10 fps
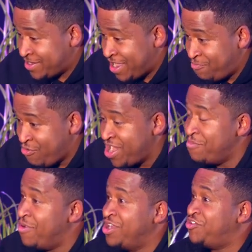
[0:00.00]
They pretty
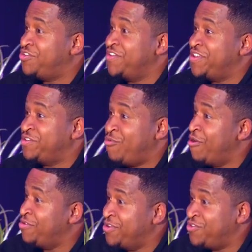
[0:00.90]
much just
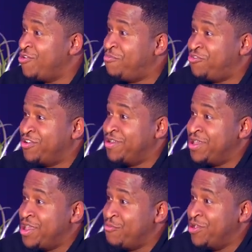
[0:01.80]
quoting the scripture
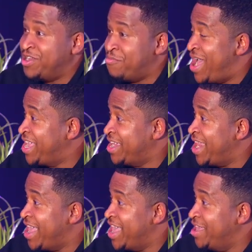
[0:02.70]
with the mic in
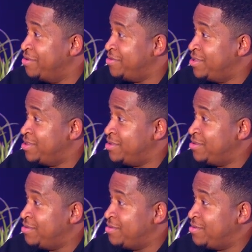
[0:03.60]
their hand.
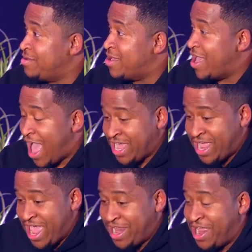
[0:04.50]
I
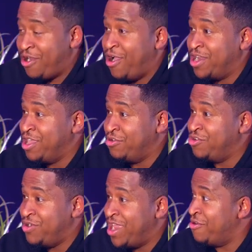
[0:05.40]
can have that audio
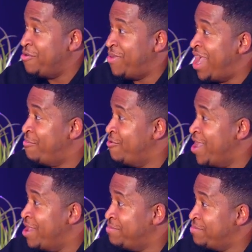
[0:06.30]
do that on the Bible app.